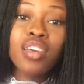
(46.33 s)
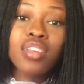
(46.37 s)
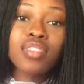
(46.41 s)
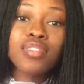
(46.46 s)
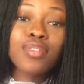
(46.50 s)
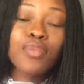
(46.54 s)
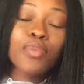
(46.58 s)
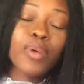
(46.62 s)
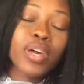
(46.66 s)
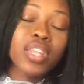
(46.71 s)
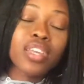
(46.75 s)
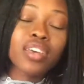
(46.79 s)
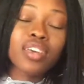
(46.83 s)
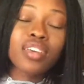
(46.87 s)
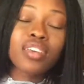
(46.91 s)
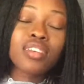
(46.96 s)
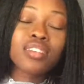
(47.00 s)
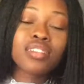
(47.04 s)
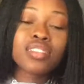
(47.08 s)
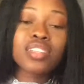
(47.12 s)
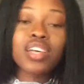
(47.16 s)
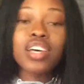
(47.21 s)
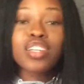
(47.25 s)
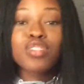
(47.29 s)
It's a
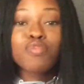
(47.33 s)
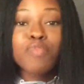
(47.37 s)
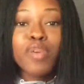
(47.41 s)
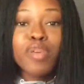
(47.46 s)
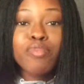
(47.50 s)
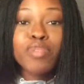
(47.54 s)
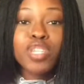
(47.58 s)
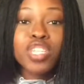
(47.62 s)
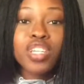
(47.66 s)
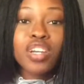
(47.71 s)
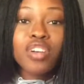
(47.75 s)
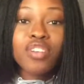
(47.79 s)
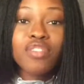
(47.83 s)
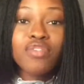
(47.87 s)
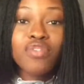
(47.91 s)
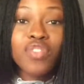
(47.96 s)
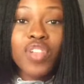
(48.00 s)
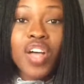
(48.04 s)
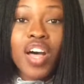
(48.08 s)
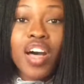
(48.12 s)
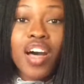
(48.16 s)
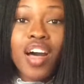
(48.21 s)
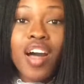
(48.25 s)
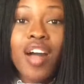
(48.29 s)
wedding/baby shower
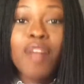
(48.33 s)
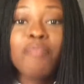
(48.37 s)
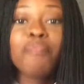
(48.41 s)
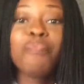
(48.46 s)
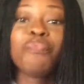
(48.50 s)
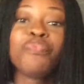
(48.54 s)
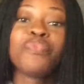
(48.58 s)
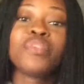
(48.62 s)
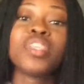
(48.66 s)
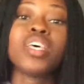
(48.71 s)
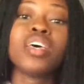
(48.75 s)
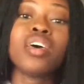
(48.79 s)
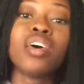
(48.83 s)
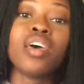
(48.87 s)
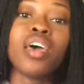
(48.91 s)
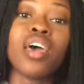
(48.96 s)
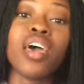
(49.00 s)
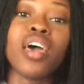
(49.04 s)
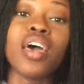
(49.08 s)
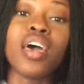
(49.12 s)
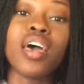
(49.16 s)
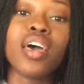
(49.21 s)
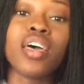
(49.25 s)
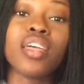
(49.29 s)
vlog,
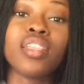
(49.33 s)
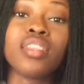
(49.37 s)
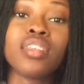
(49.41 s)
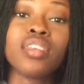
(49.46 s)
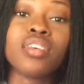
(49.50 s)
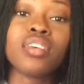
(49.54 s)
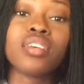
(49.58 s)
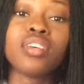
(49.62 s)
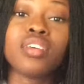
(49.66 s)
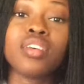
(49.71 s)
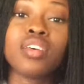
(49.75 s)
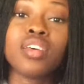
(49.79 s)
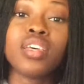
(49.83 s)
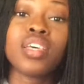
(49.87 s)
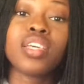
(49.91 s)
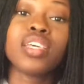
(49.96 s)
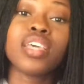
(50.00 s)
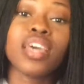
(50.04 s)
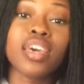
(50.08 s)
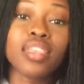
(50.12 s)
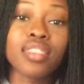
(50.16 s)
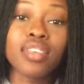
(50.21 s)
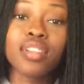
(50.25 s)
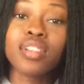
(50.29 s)
and
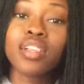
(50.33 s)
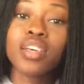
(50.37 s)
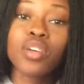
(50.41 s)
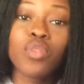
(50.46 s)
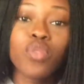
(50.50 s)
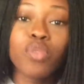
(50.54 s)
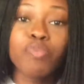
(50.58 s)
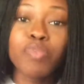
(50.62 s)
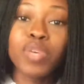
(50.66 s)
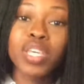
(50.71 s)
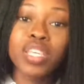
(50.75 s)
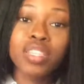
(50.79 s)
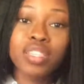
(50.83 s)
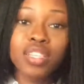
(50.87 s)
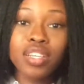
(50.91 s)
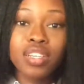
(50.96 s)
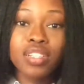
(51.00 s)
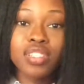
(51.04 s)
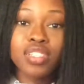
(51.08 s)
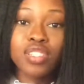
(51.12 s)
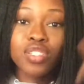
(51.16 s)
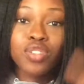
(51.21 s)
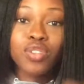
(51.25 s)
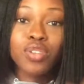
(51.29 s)
yeah, the link will be in
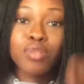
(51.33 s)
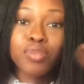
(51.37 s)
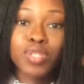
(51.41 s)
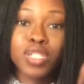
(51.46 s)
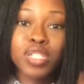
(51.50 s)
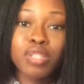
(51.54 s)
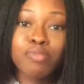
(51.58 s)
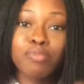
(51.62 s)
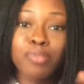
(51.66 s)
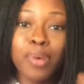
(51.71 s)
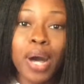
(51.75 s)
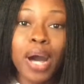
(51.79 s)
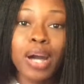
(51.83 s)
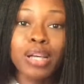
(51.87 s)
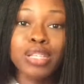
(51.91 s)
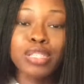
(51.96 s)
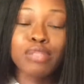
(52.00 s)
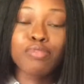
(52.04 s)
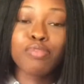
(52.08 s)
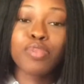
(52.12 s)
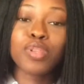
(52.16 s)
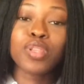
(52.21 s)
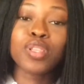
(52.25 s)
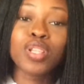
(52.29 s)
the description
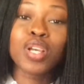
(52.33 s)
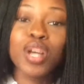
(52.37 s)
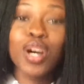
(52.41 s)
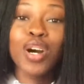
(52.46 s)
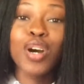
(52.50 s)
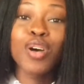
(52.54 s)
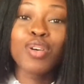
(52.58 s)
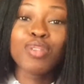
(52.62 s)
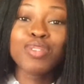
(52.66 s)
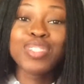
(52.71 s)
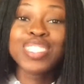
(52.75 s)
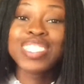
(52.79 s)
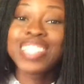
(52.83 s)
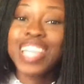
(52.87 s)
box below.